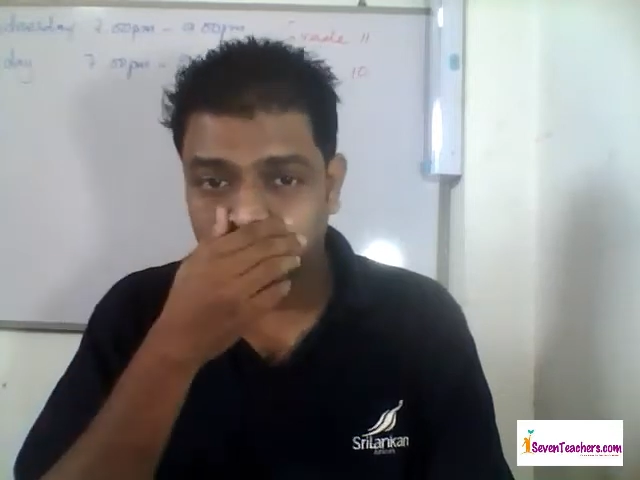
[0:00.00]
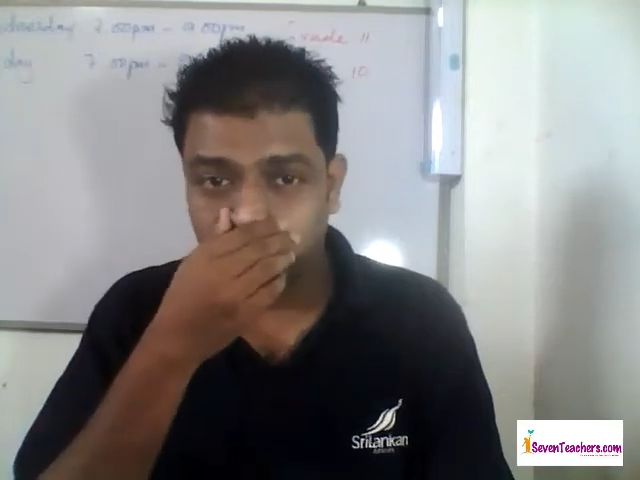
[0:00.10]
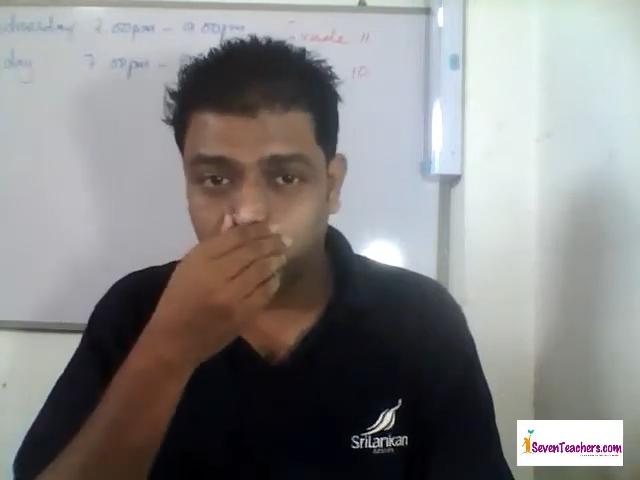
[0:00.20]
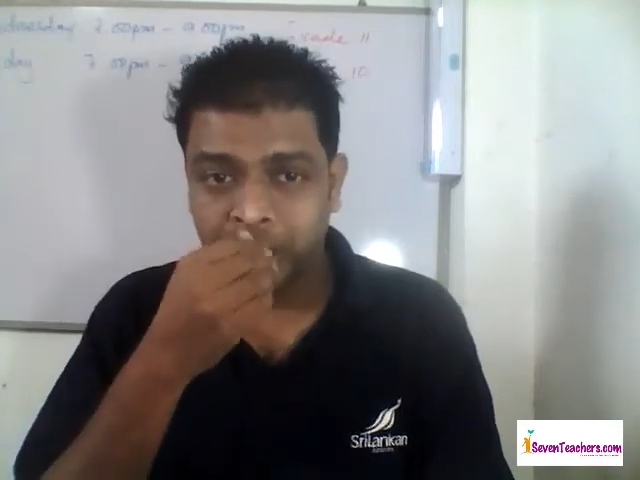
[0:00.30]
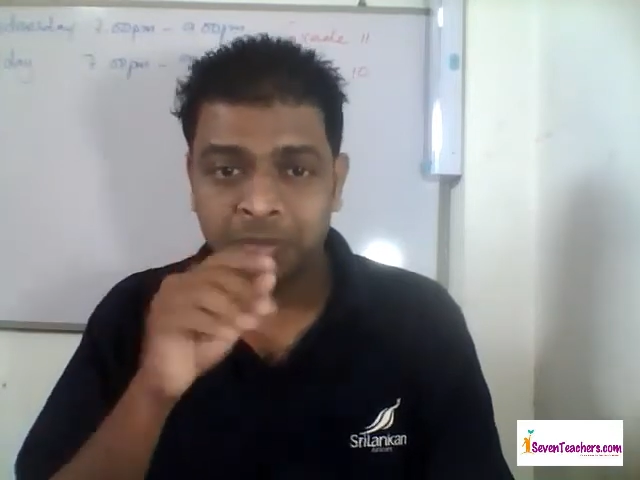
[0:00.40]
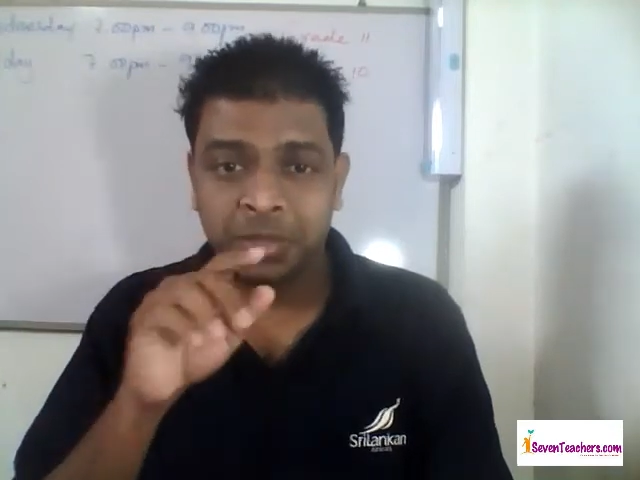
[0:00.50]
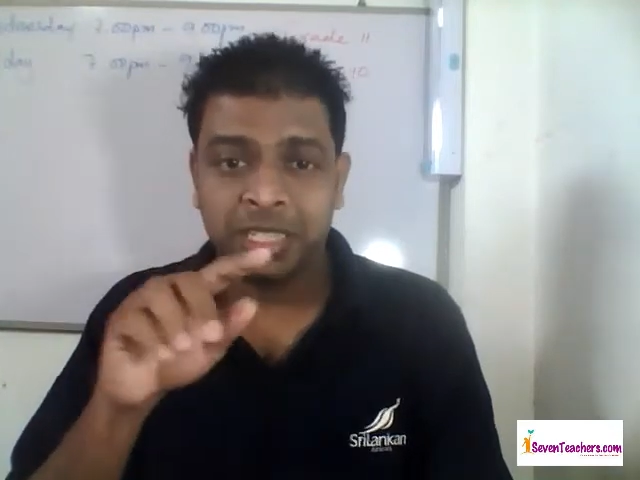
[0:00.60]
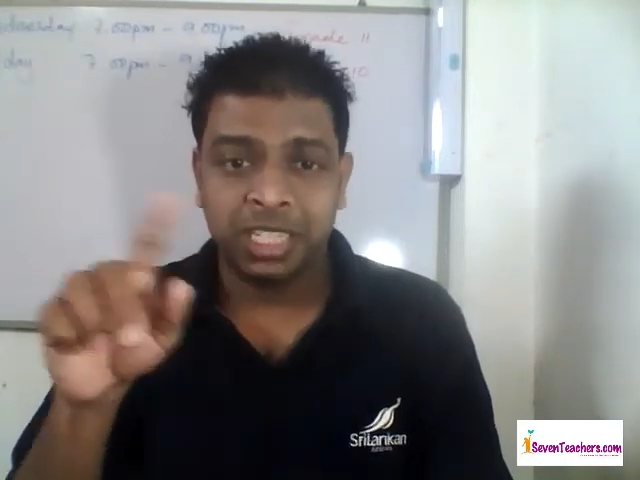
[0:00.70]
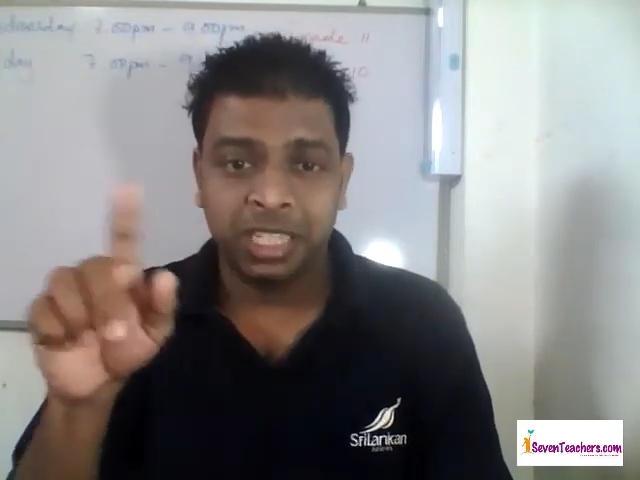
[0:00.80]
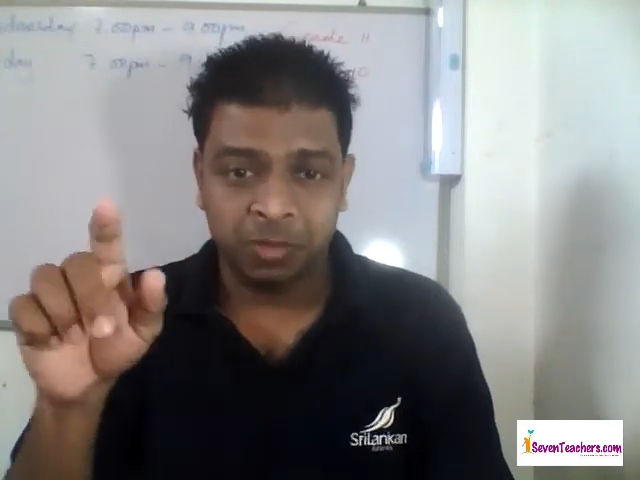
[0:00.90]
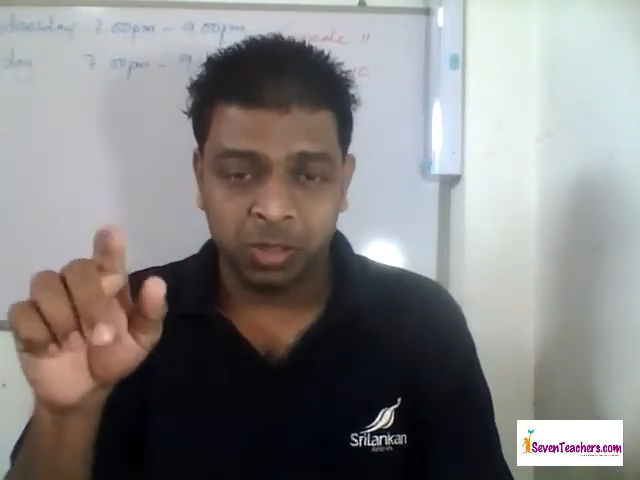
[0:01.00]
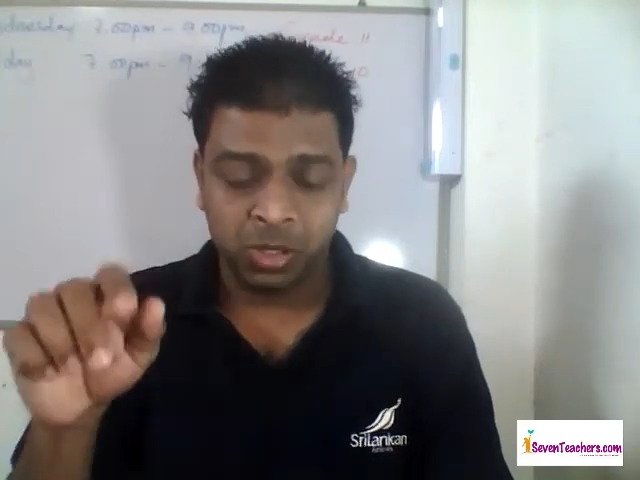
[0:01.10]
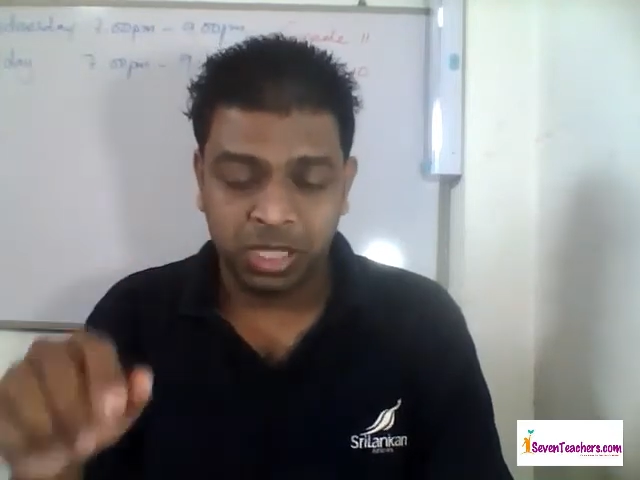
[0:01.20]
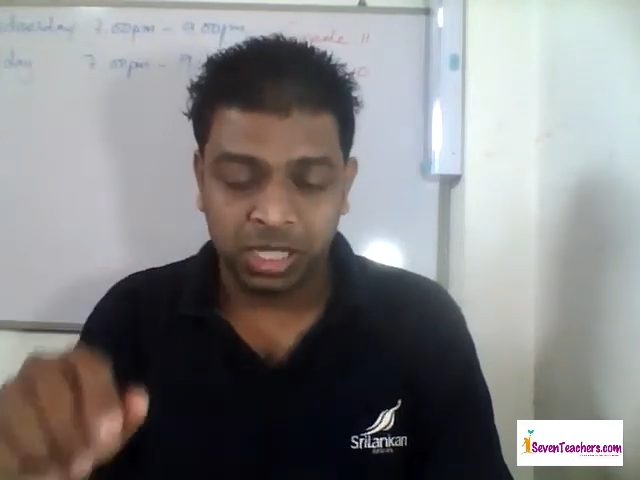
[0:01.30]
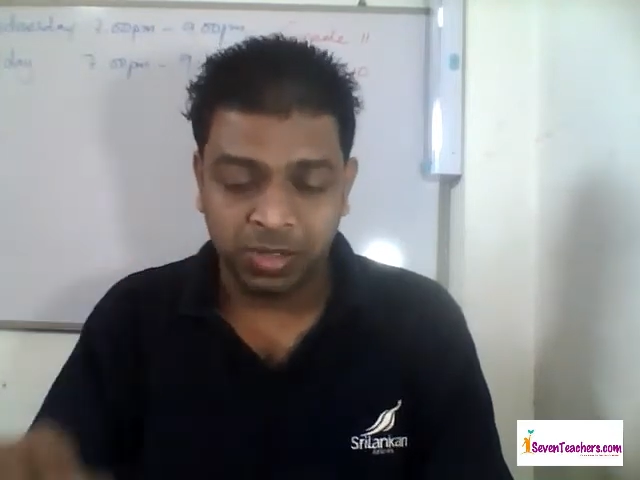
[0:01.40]
joined, but Jagan was
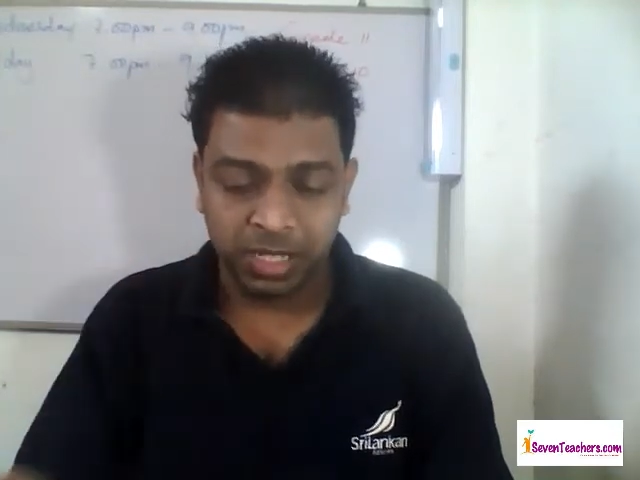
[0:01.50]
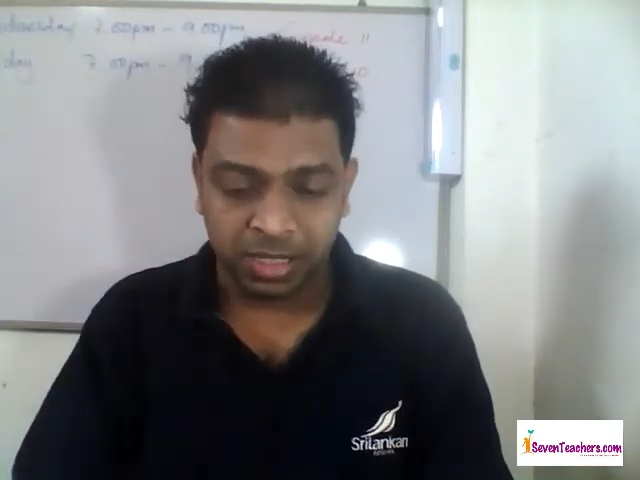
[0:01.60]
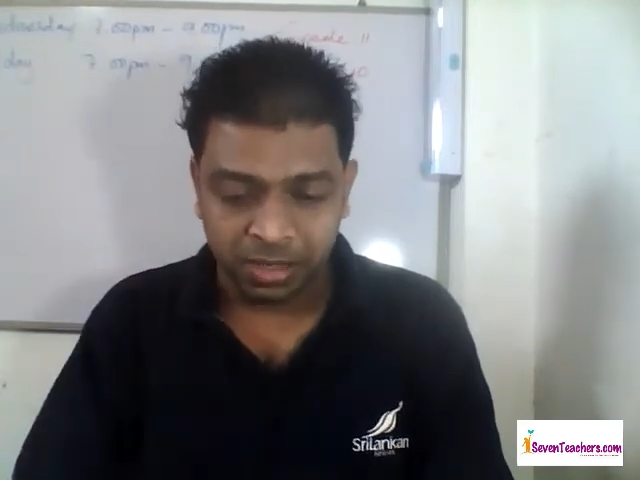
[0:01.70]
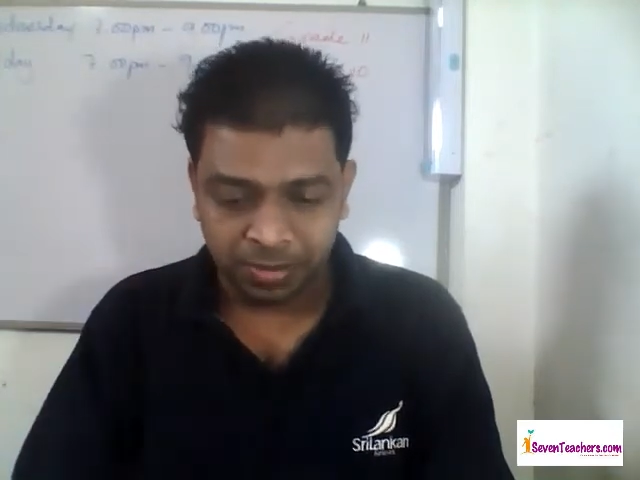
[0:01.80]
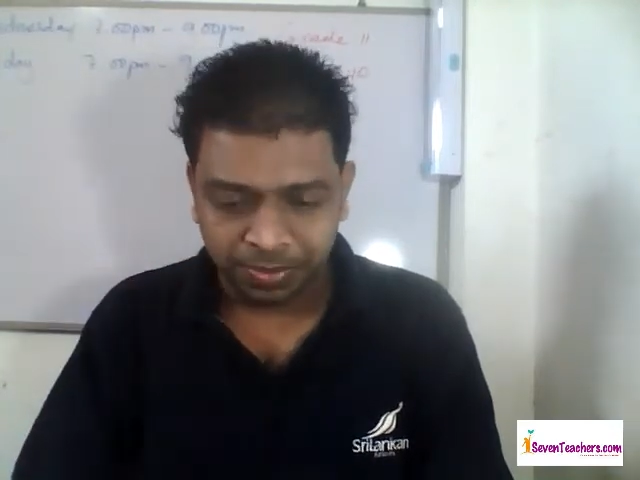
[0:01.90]
not invited.